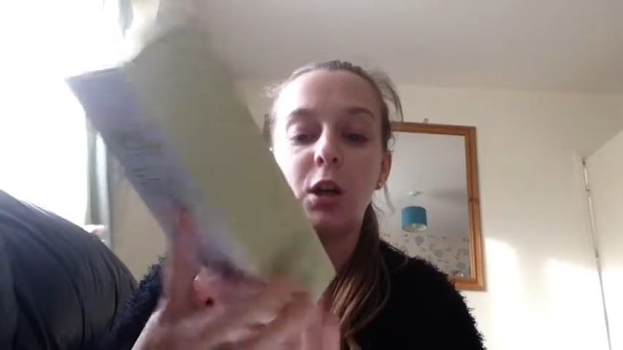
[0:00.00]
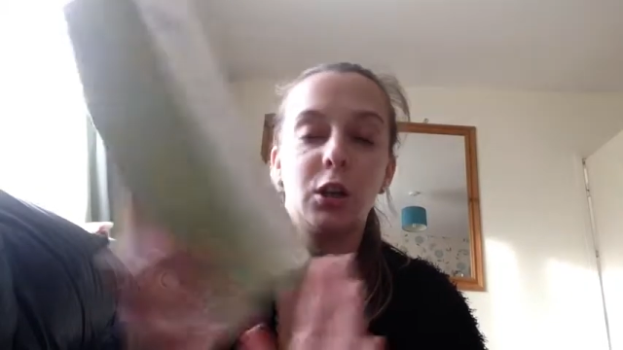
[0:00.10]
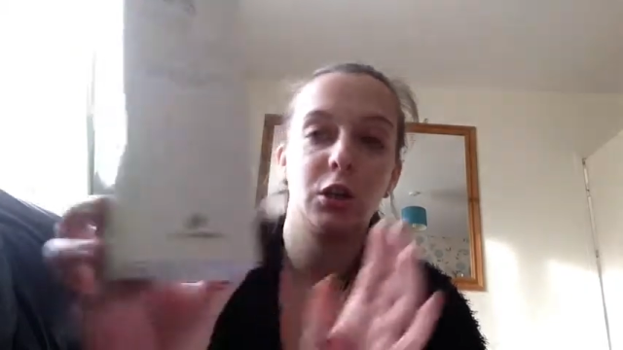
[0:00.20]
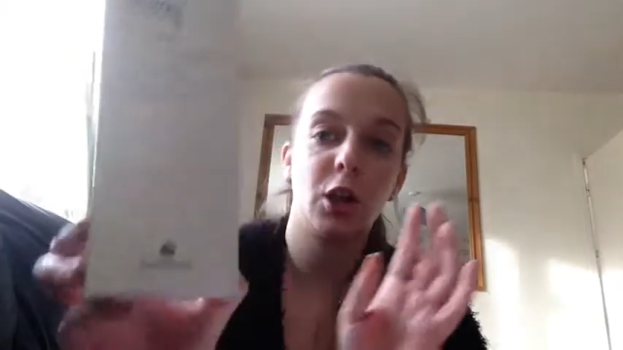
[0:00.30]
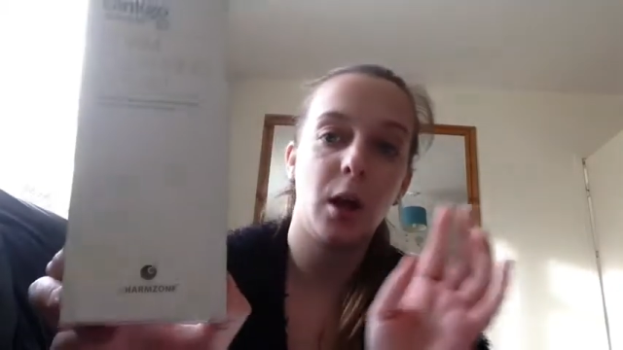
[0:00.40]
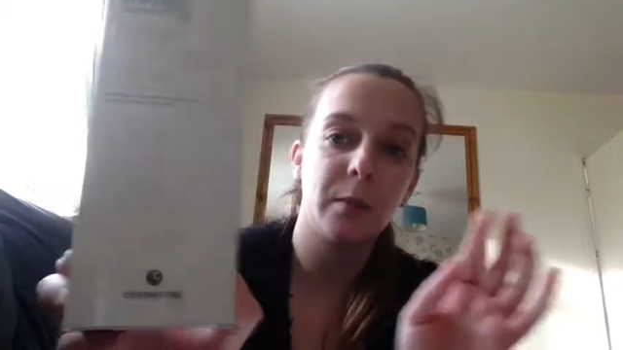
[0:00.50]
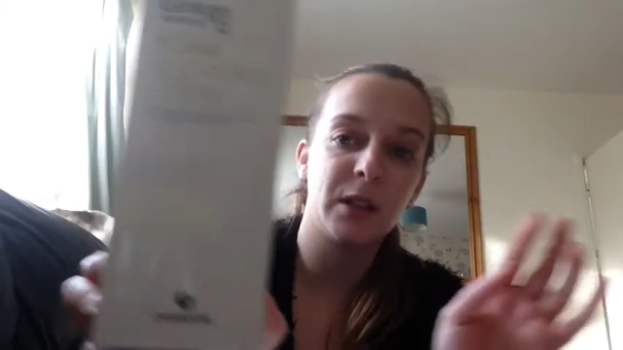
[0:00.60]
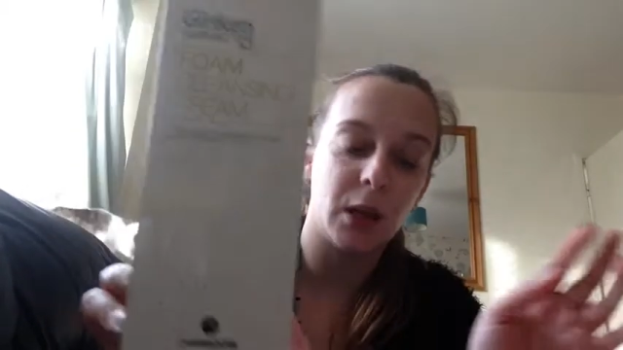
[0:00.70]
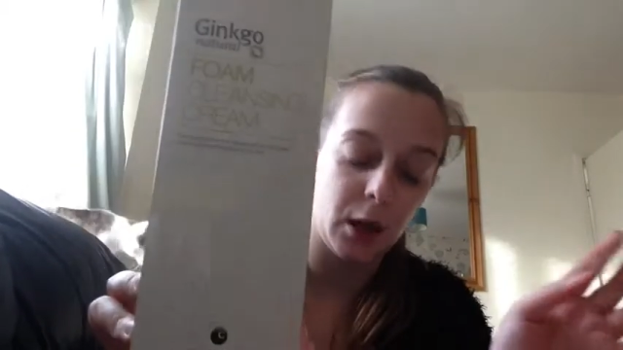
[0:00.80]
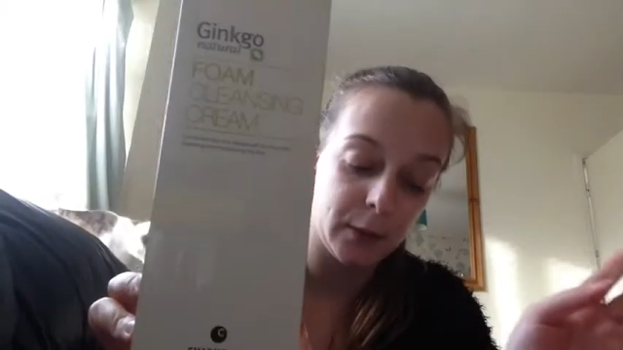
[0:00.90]

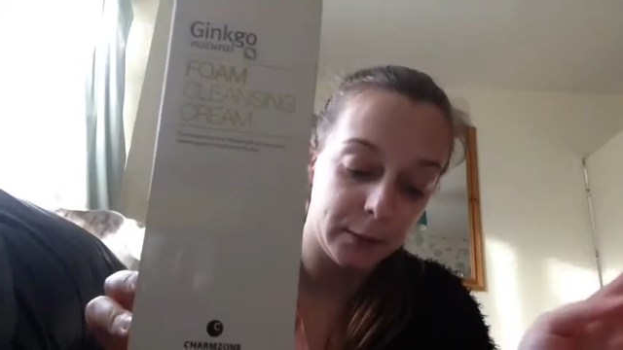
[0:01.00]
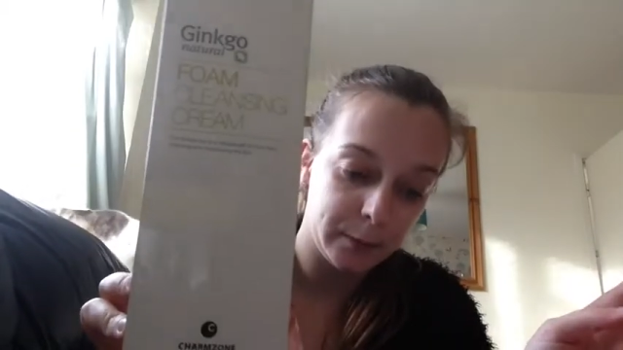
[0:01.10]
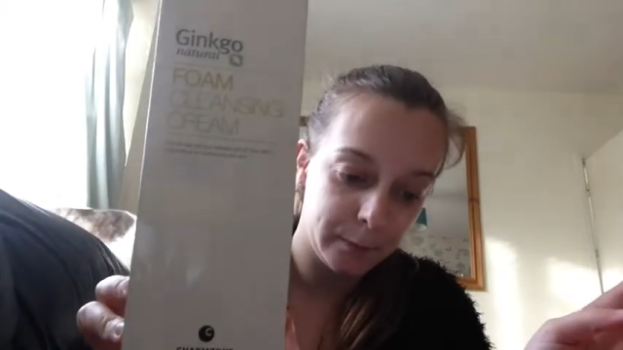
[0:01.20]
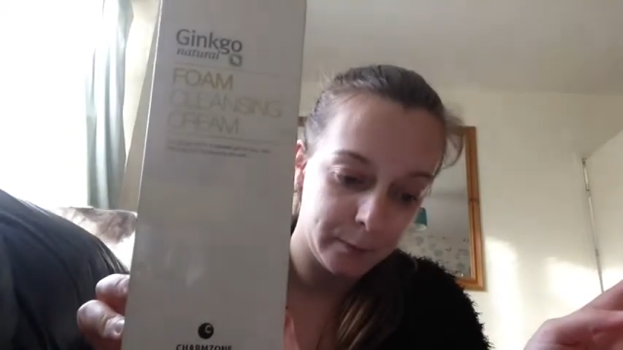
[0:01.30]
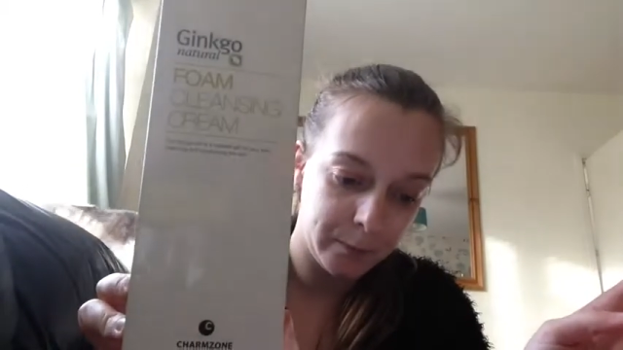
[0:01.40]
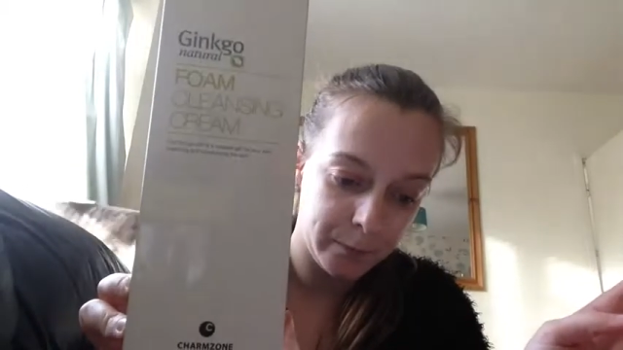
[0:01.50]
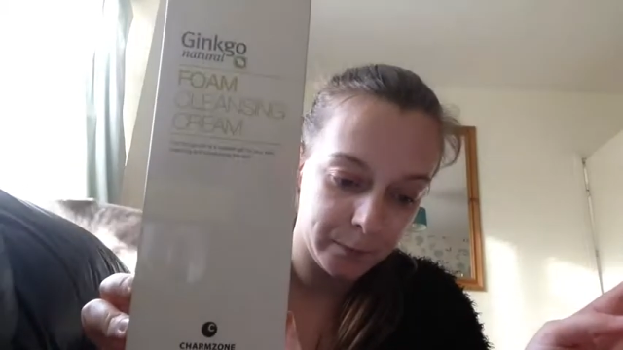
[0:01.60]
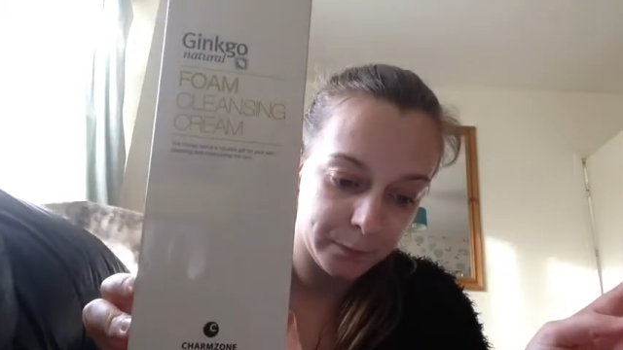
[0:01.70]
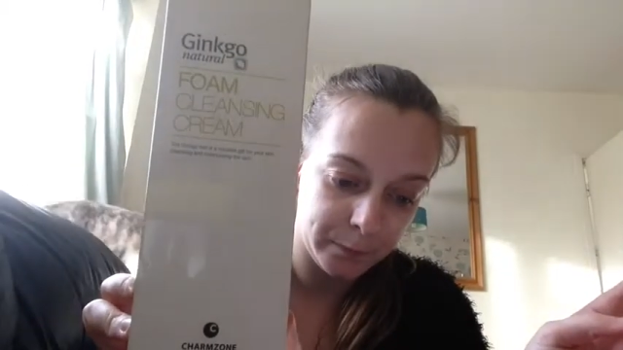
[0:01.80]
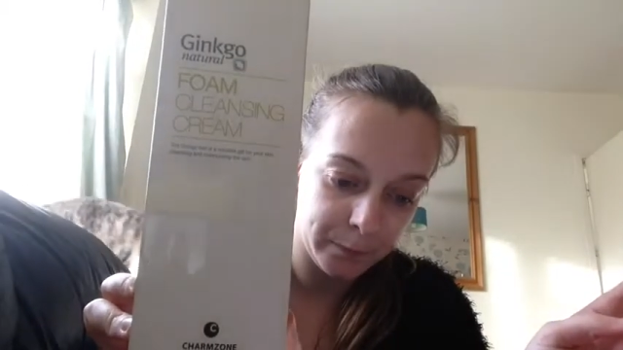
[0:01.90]
Charmzone
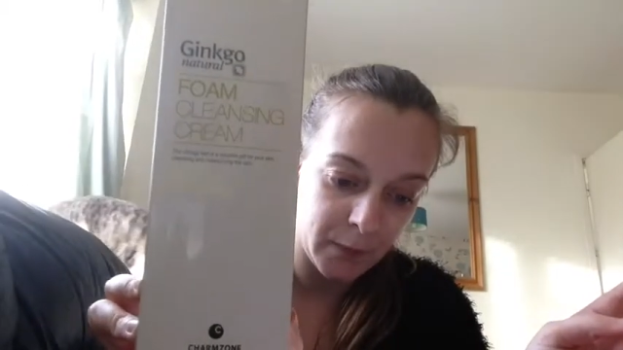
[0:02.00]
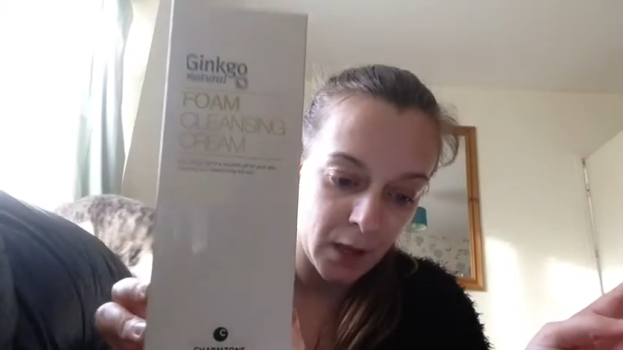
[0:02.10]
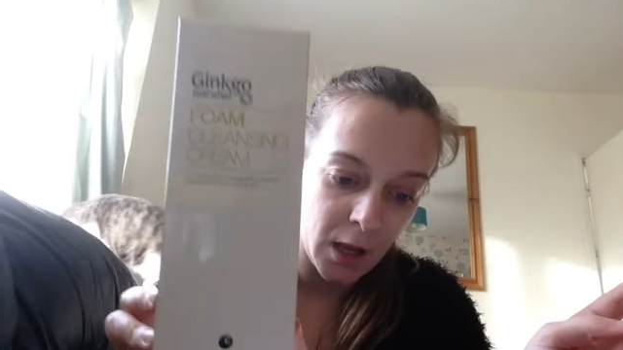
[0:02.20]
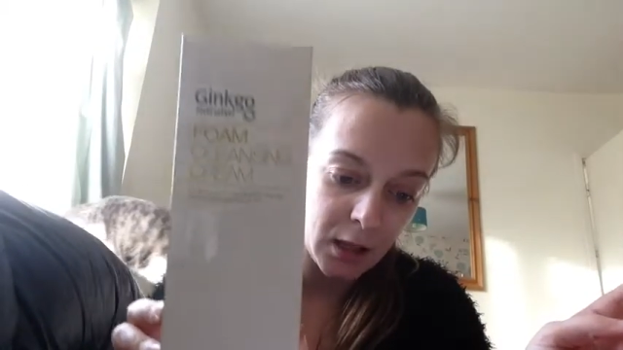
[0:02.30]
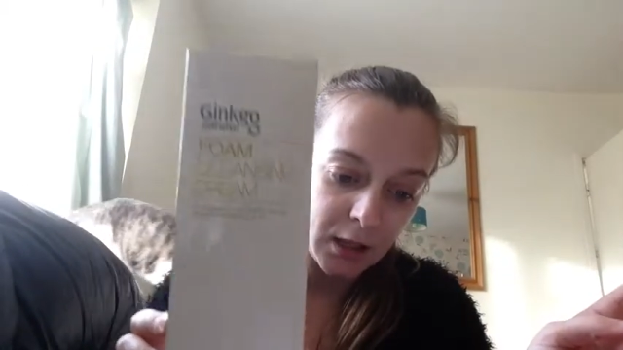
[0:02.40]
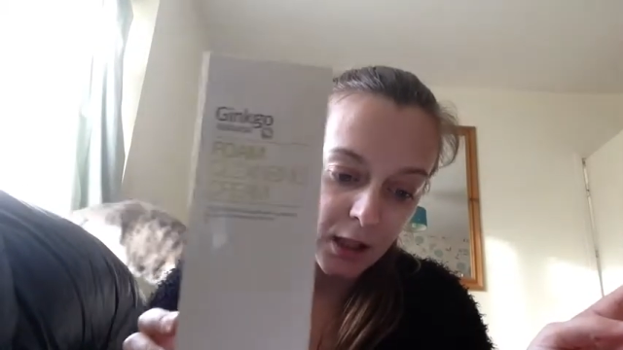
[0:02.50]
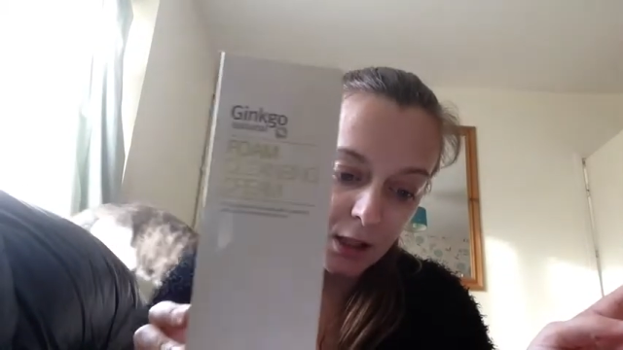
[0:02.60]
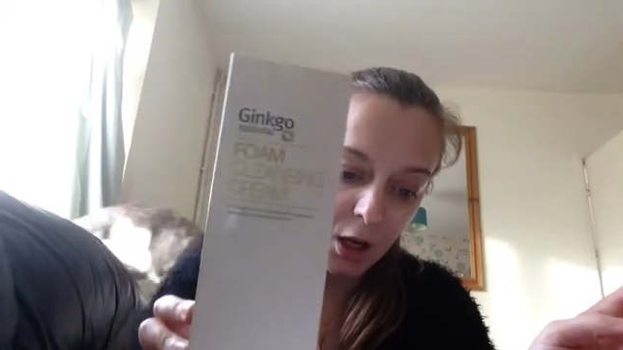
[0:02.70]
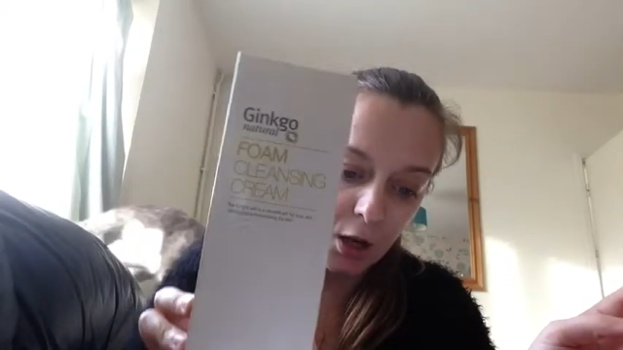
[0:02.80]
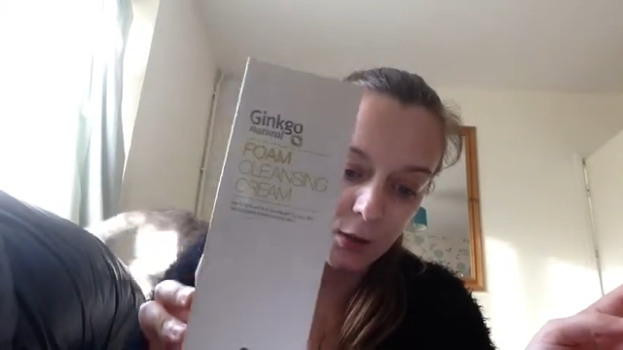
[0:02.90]

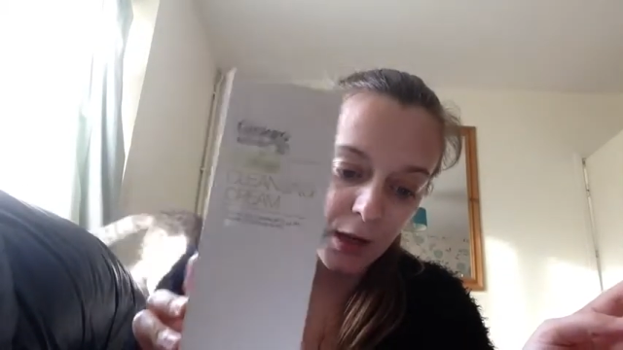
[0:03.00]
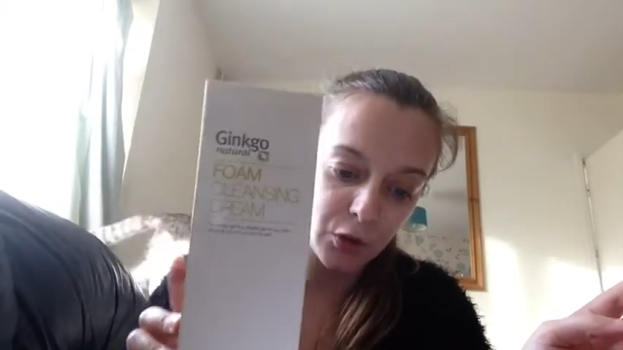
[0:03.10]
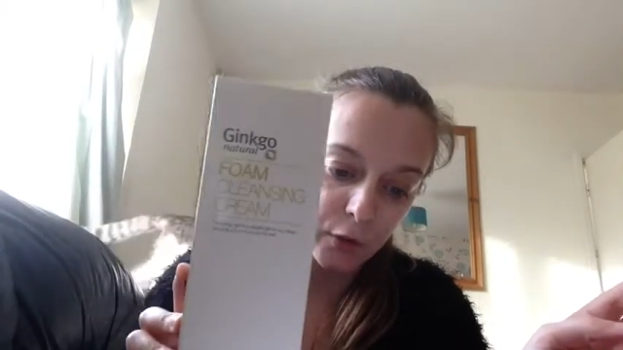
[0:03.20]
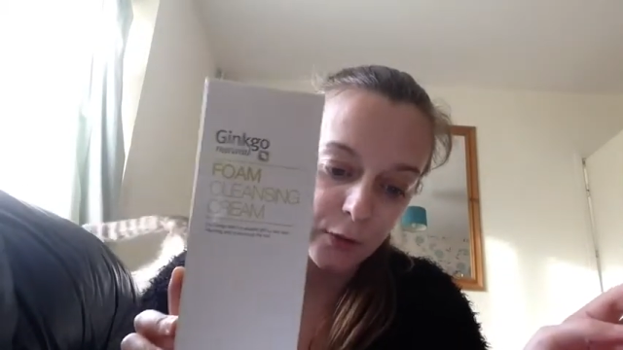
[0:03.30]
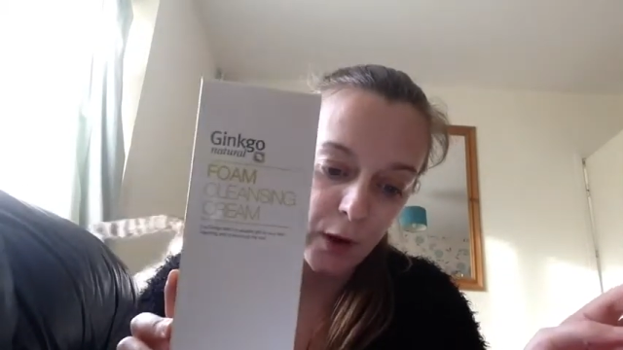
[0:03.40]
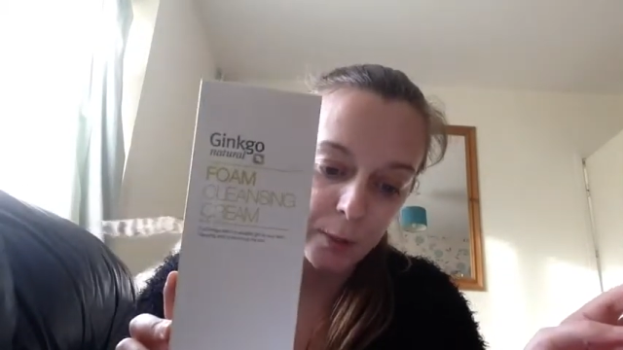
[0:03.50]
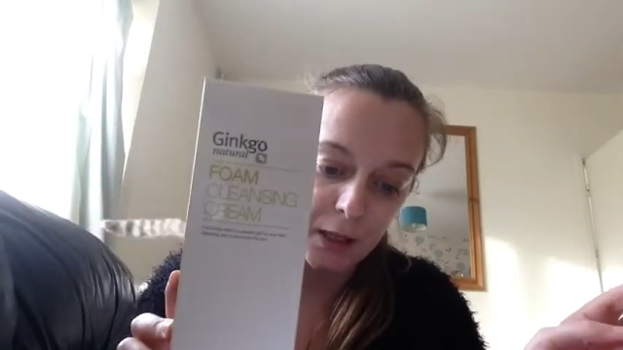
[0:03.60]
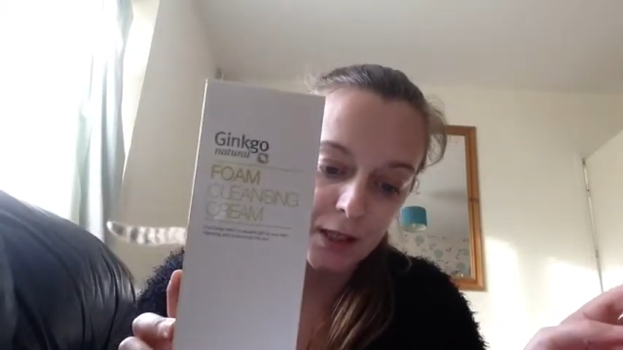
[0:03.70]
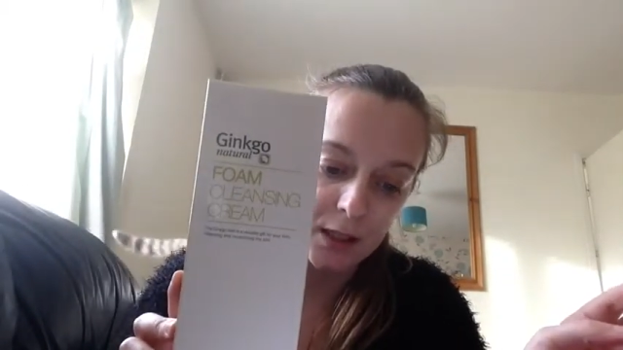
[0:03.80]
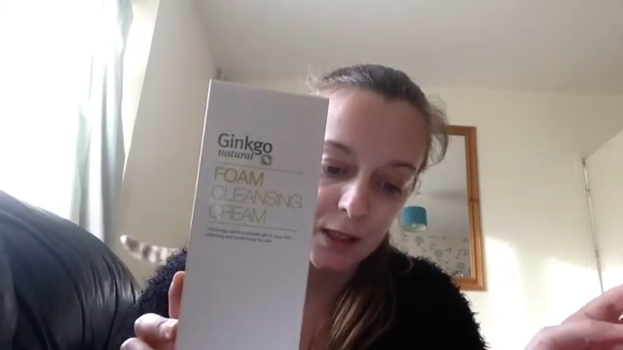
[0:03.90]
Ginkgo Natural Foam
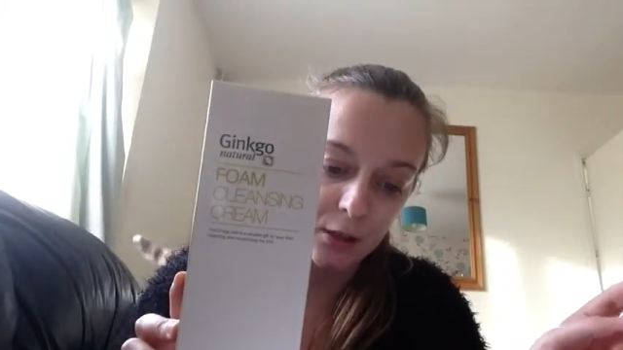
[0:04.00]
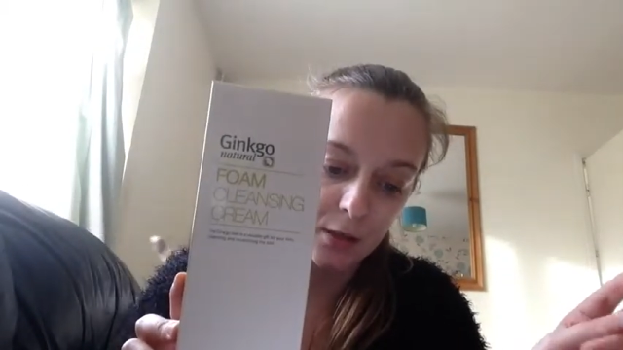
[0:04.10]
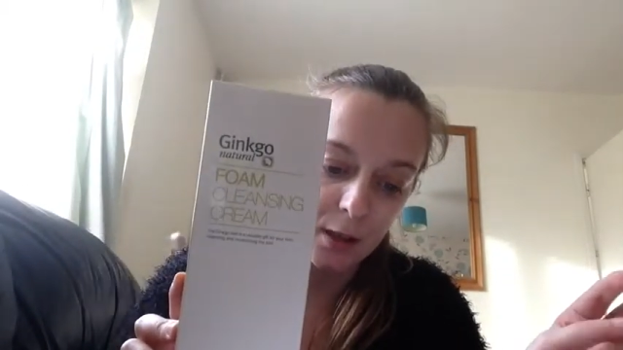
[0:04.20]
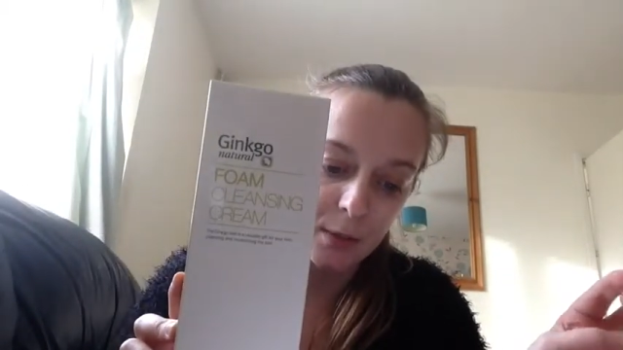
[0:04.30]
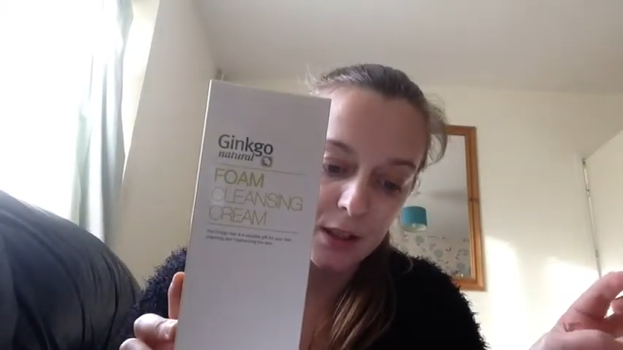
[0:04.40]
Cleansing Cream.